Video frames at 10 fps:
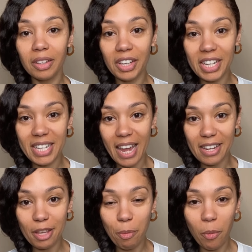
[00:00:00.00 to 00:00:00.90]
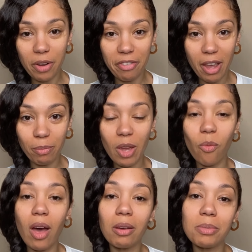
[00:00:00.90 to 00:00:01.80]
Good day, Deep N Word family.
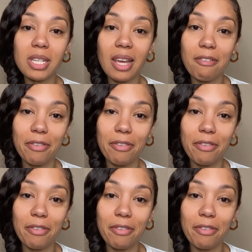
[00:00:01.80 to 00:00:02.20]
Welcome to day